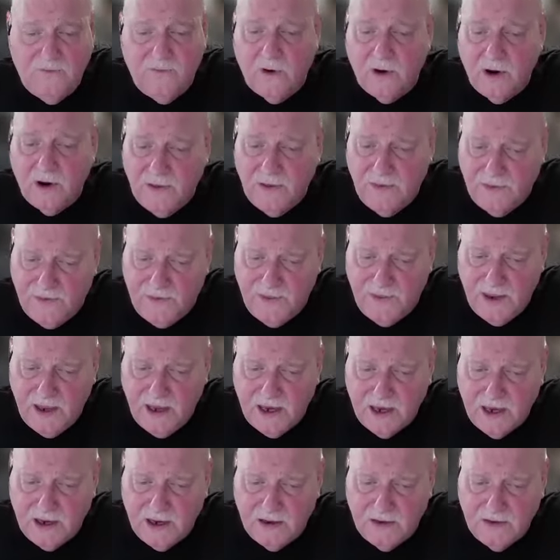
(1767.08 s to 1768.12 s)
For in
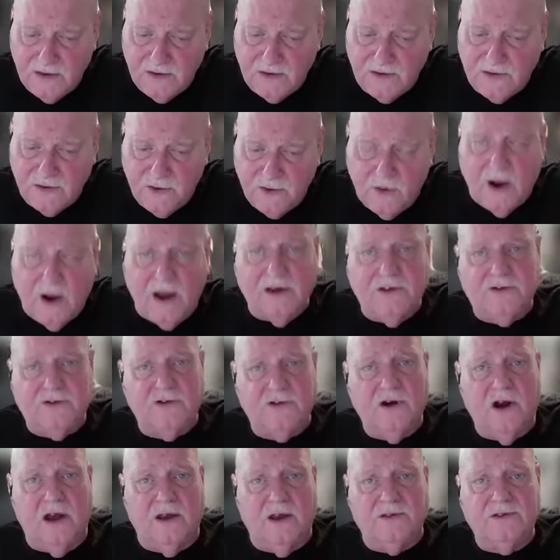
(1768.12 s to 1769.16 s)
thee do I
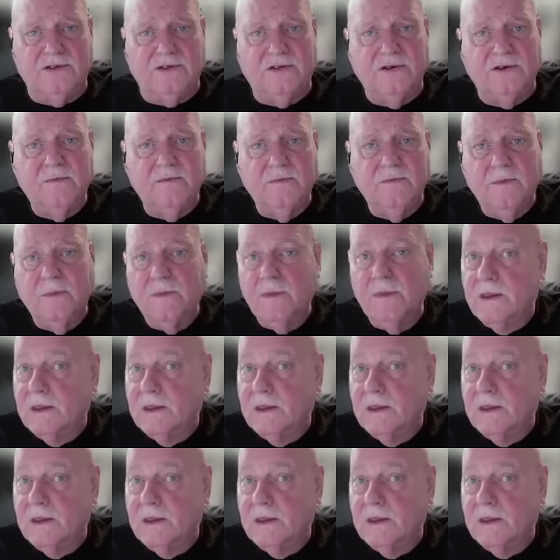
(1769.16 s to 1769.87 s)
trust.